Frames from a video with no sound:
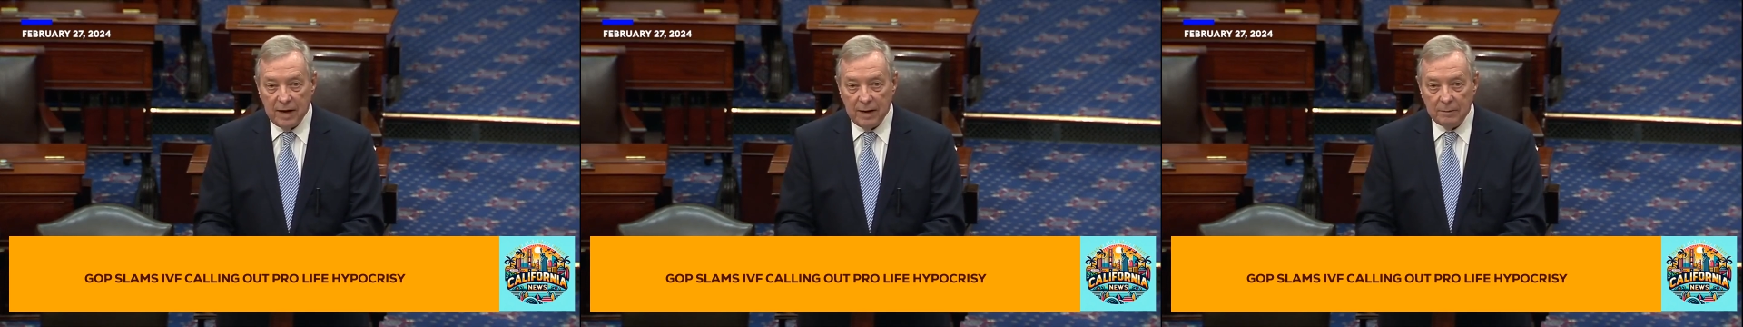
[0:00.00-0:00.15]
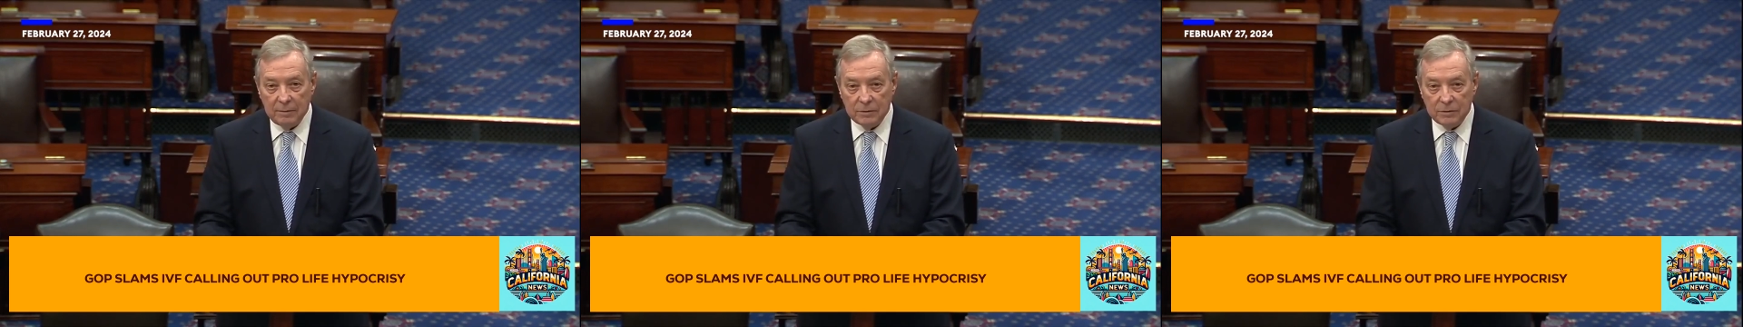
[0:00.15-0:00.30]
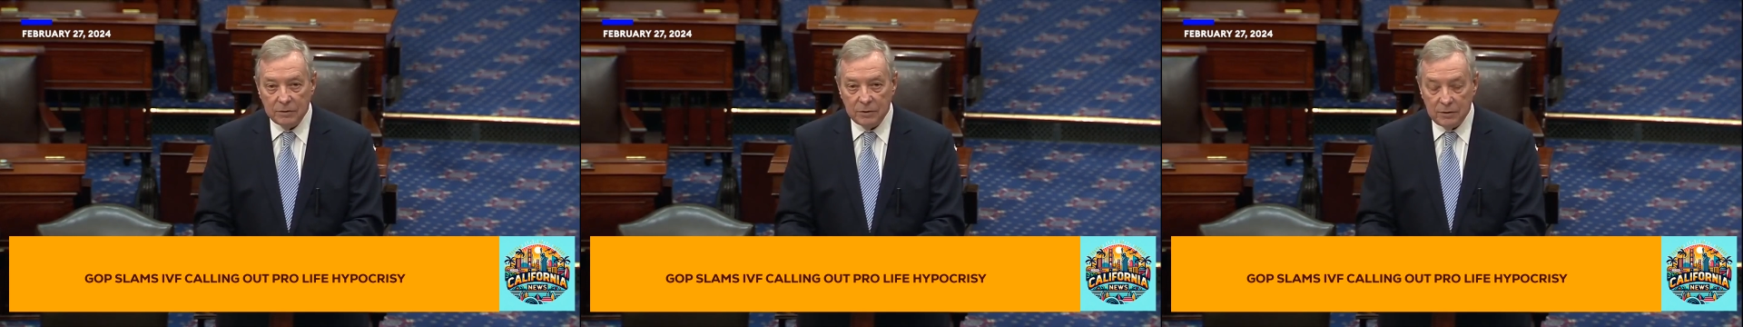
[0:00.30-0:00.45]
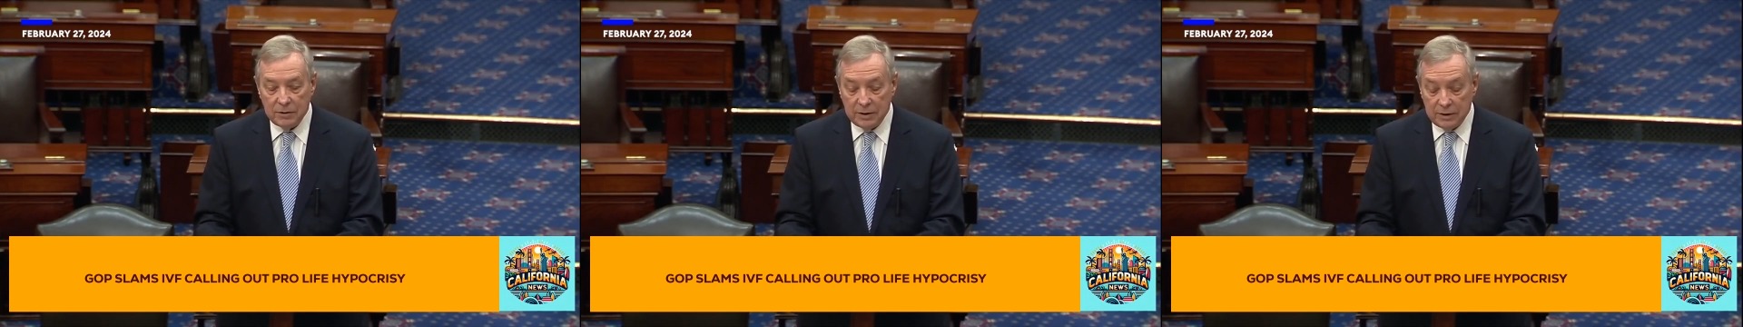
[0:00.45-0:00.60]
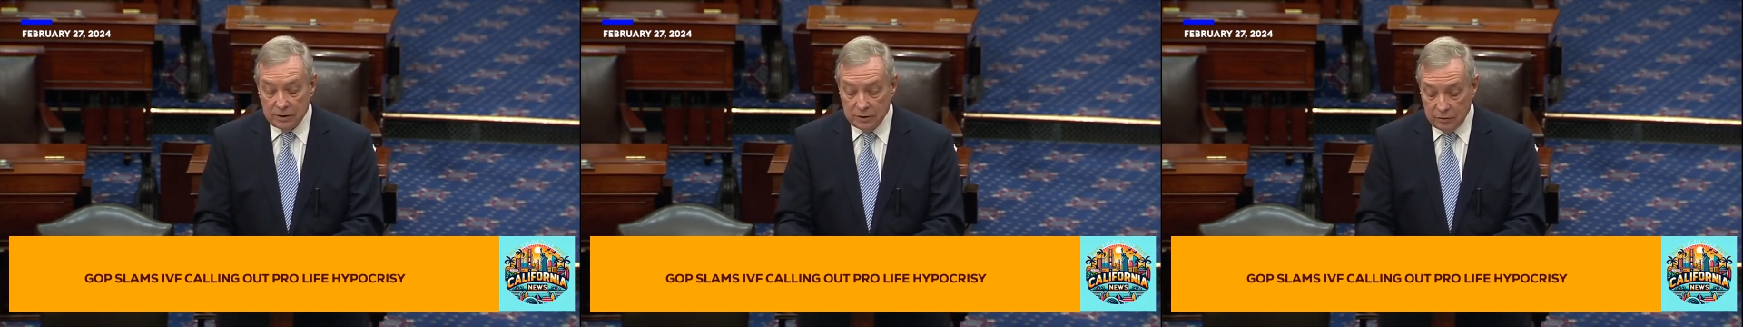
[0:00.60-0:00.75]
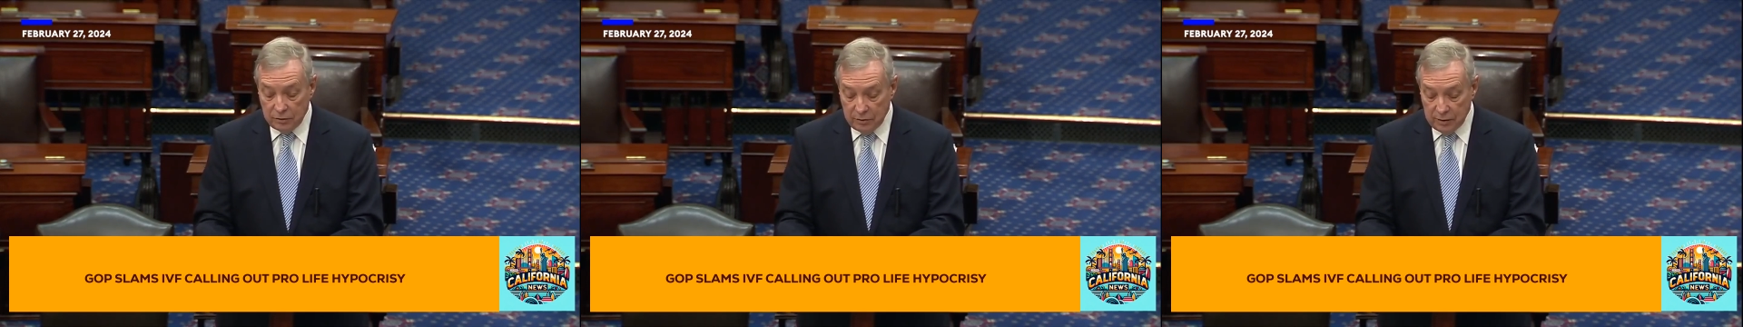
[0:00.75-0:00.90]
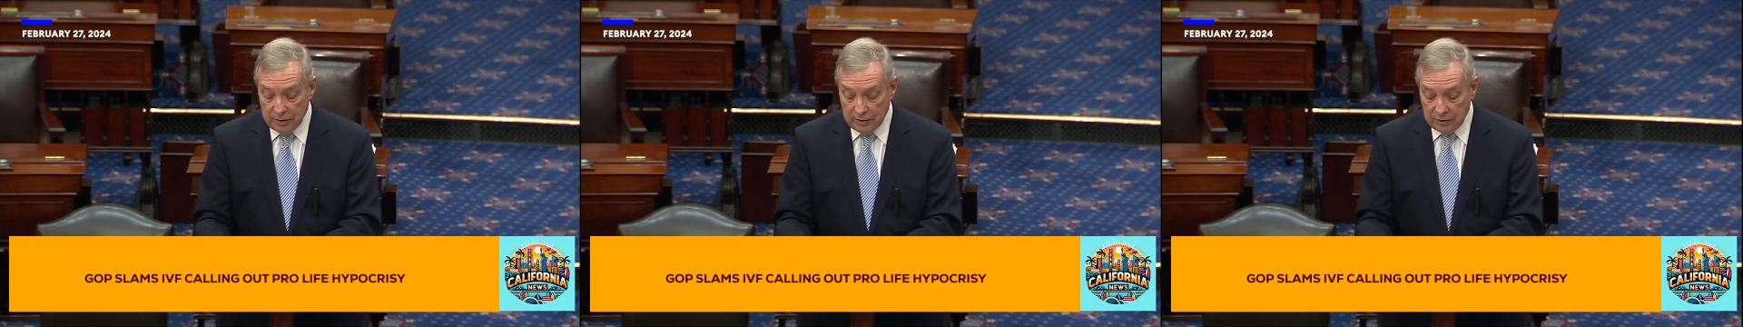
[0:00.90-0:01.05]
opportunity to
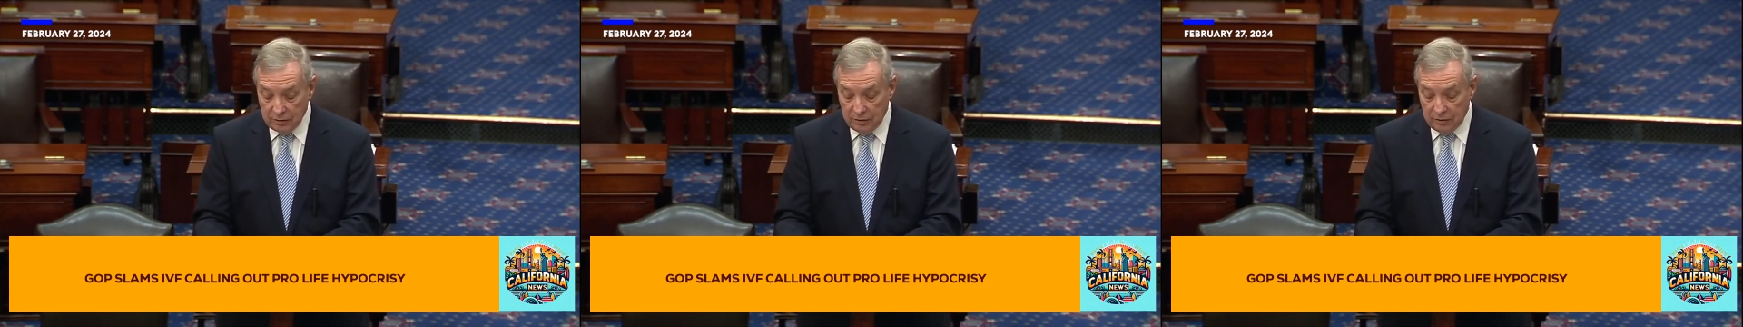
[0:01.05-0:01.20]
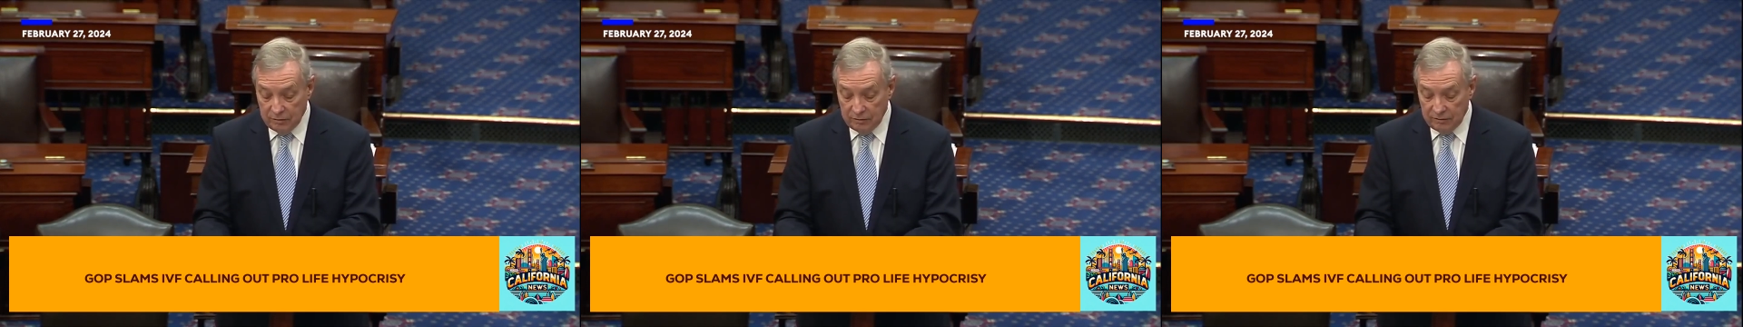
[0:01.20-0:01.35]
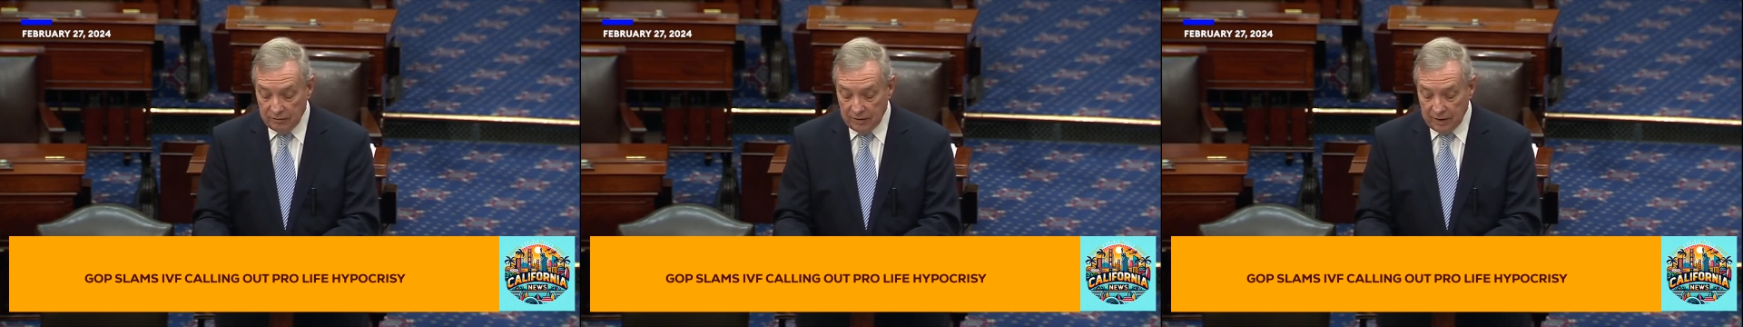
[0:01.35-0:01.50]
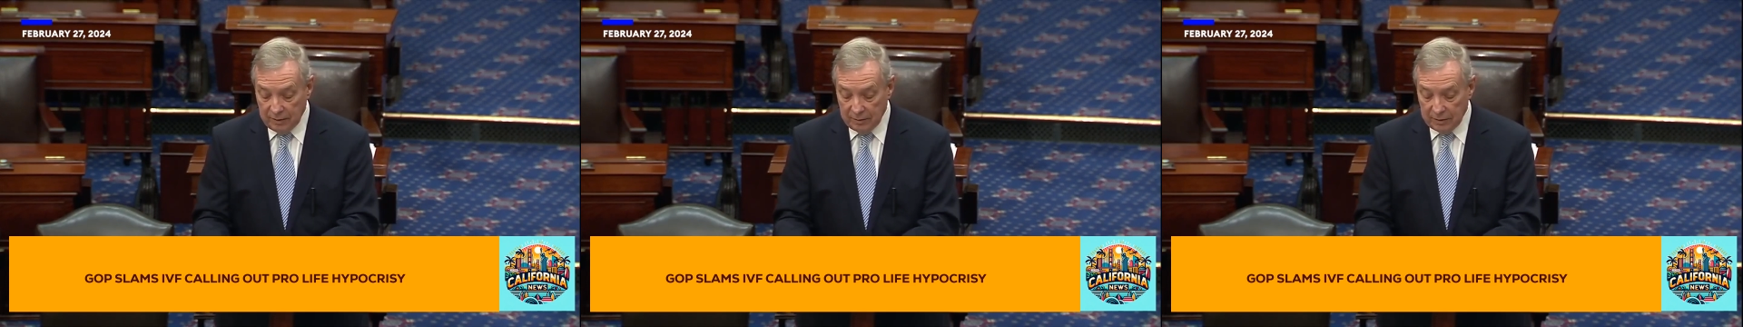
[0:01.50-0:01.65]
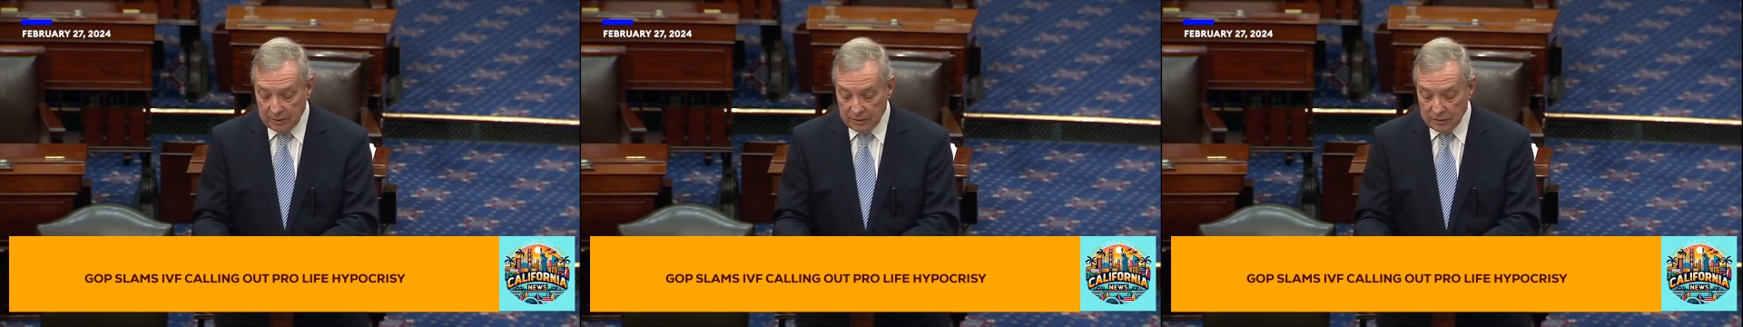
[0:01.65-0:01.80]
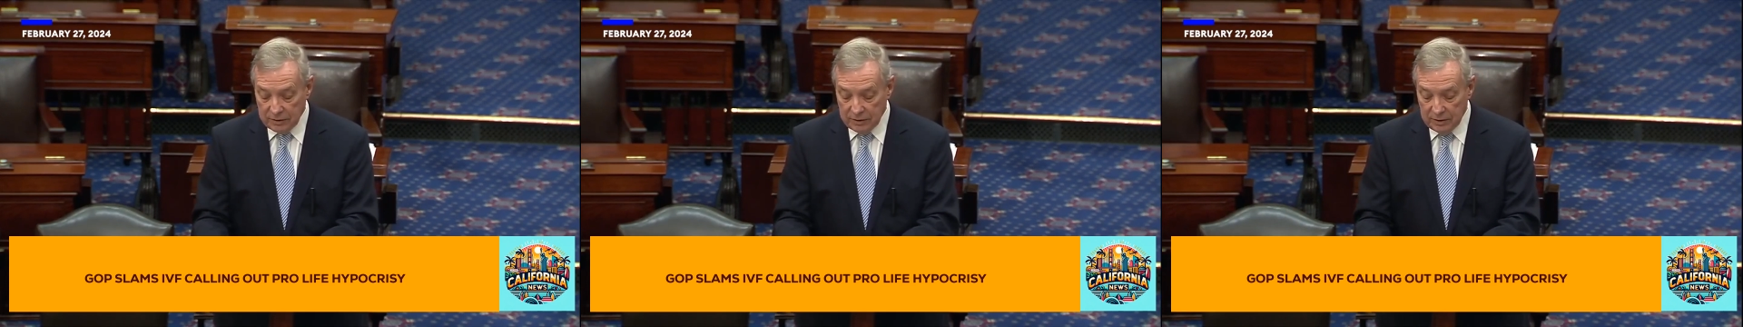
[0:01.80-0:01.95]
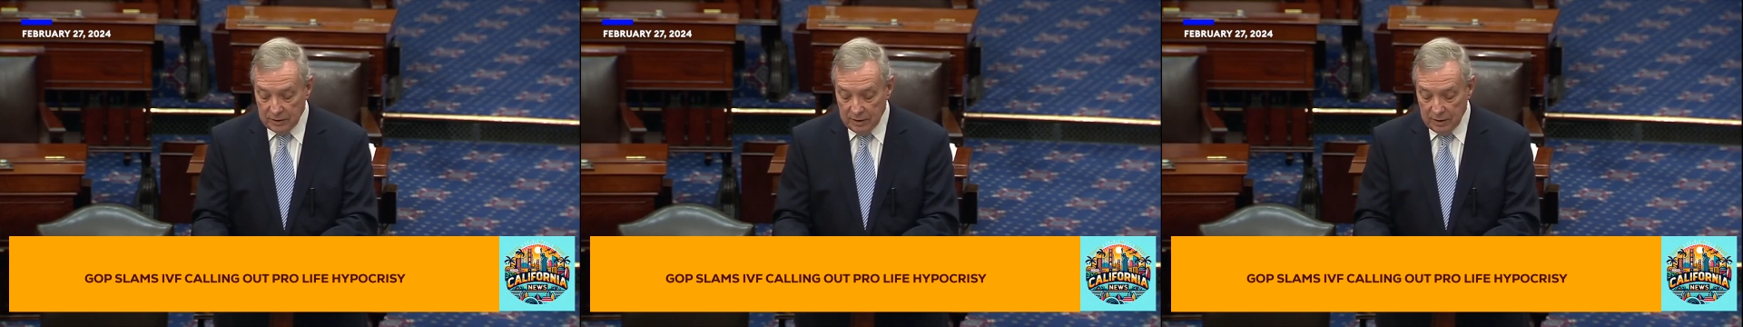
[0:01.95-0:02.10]
create their own
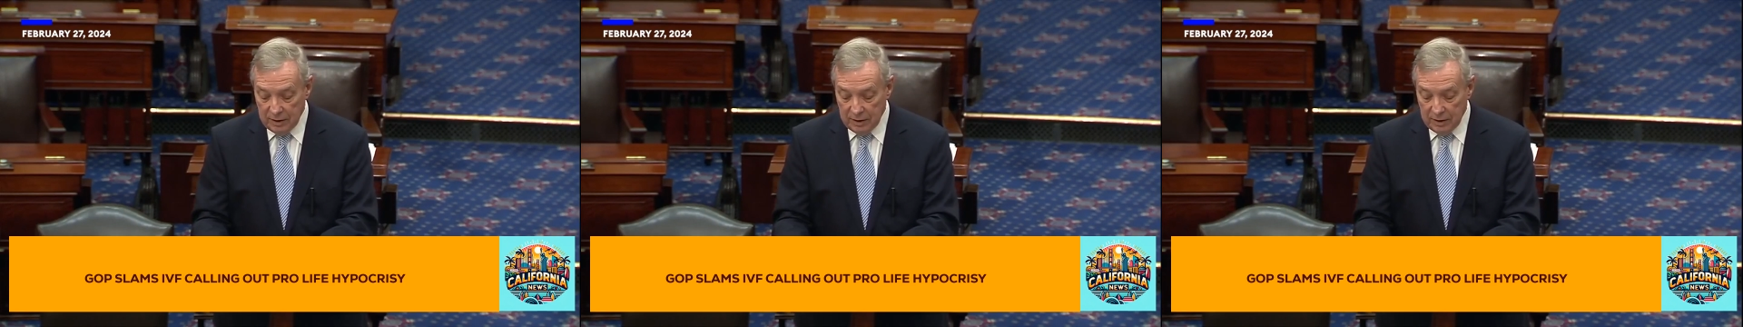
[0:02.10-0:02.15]
families.